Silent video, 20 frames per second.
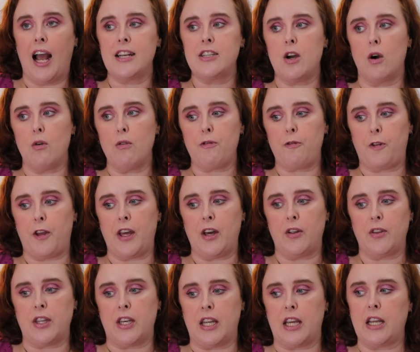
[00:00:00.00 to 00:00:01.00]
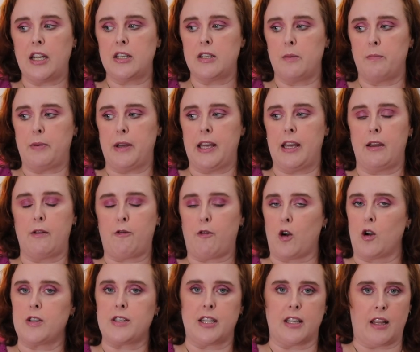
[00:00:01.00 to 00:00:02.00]
I don't feel the need to be
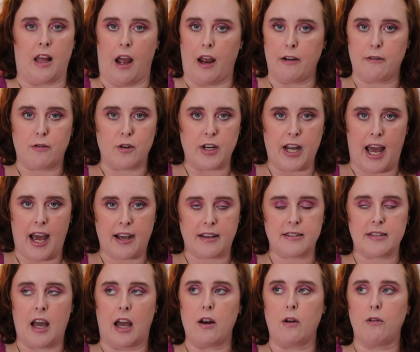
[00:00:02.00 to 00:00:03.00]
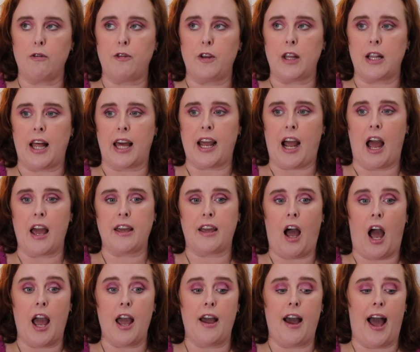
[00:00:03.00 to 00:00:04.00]
first in line for decks. I don't feel like I,
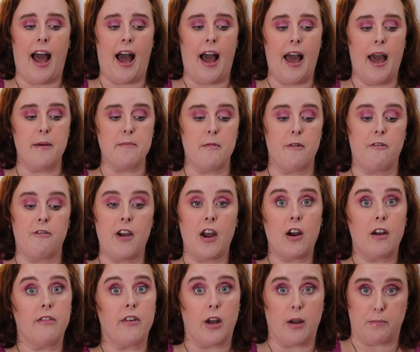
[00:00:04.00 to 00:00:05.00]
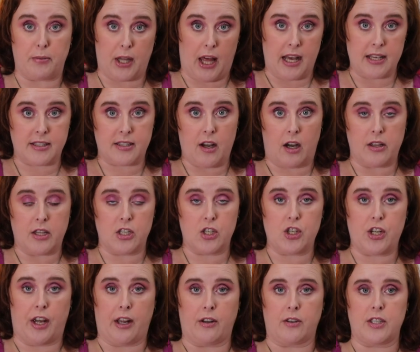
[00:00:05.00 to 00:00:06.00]
I am very, very blessed on this
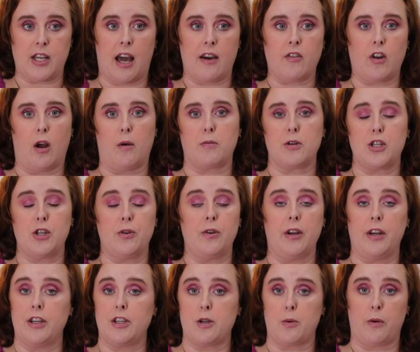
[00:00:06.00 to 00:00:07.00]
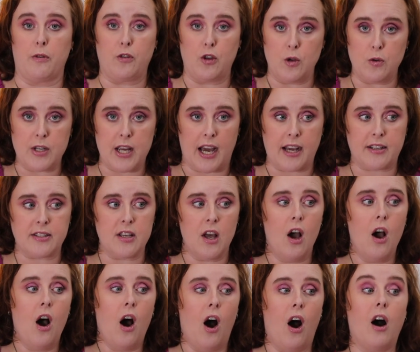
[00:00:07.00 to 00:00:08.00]
channel to have an opportunity to review decks
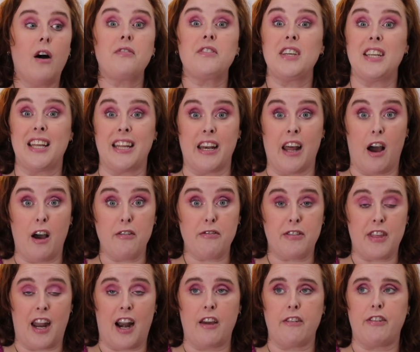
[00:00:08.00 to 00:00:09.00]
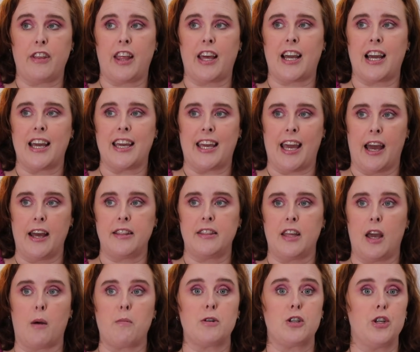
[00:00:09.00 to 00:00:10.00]
often enough that I feel like I get
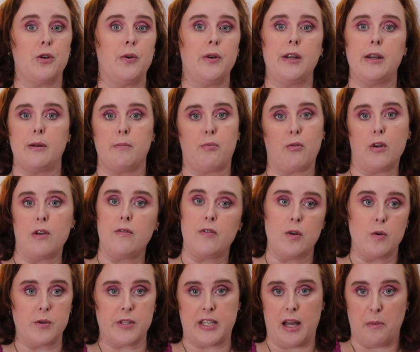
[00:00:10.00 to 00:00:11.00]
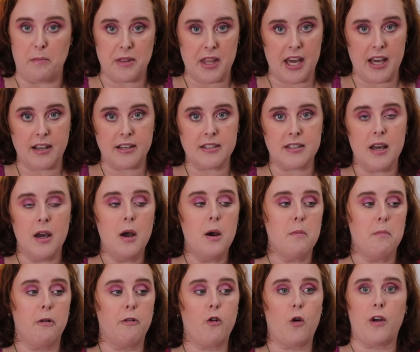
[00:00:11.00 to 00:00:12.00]
the opportunity to preview some things
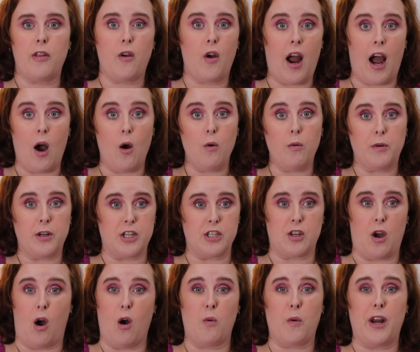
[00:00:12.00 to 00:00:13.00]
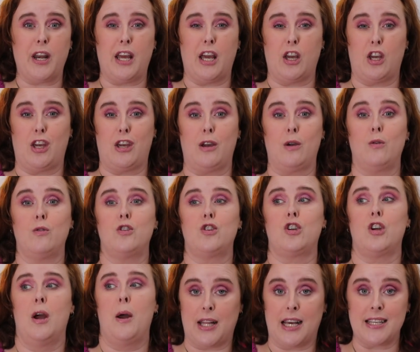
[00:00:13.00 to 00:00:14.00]
before they're out, which is already a
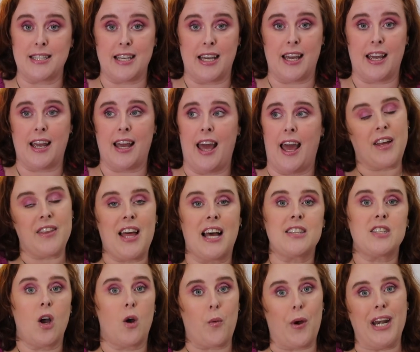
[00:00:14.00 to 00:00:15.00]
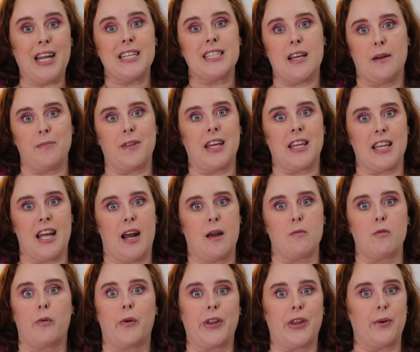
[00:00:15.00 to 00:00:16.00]
huge blessing. That's already something that
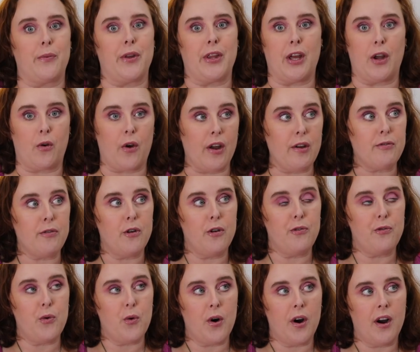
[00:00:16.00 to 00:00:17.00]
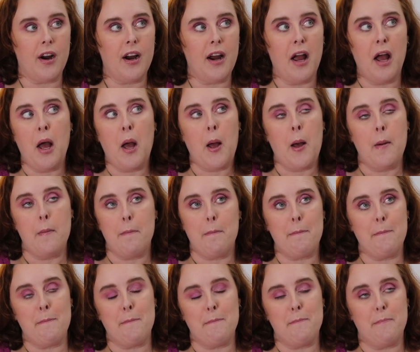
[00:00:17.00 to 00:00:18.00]
I'm really, really grateful for.
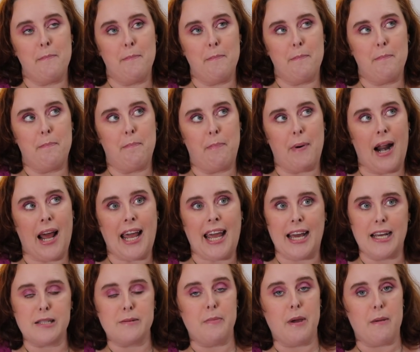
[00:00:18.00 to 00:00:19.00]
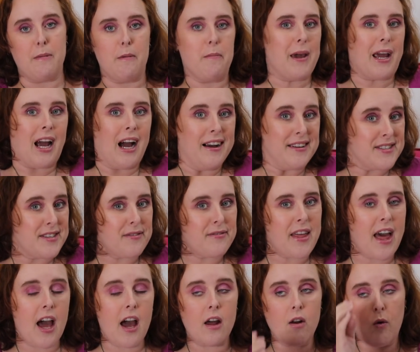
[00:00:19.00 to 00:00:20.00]
But I guess maybe because of
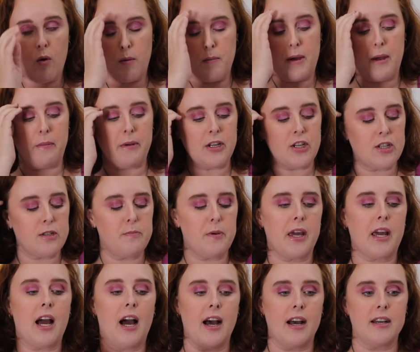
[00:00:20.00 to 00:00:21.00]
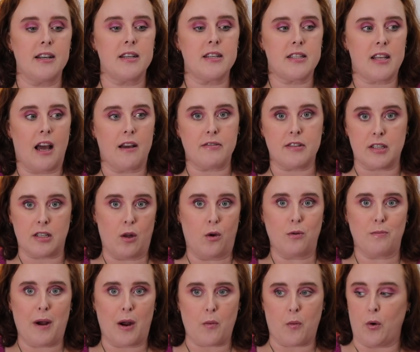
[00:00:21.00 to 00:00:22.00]
that, or maybe just because I've
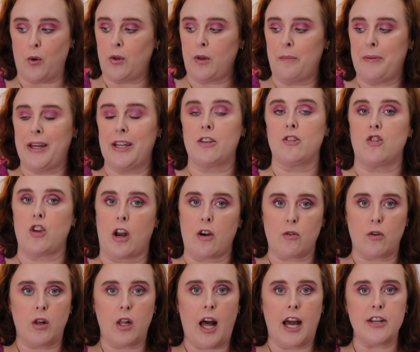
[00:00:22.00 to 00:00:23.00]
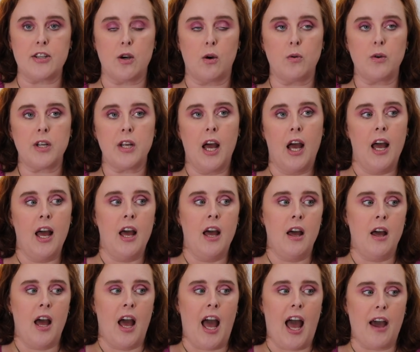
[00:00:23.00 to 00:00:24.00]
slowed my roll a bit in general, I don't
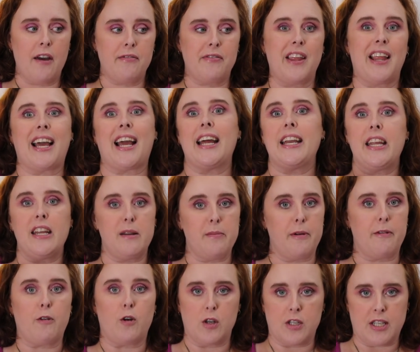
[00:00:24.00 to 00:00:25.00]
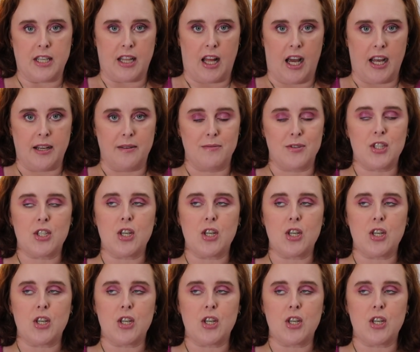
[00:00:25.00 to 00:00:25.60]
feel like I need to be first in line.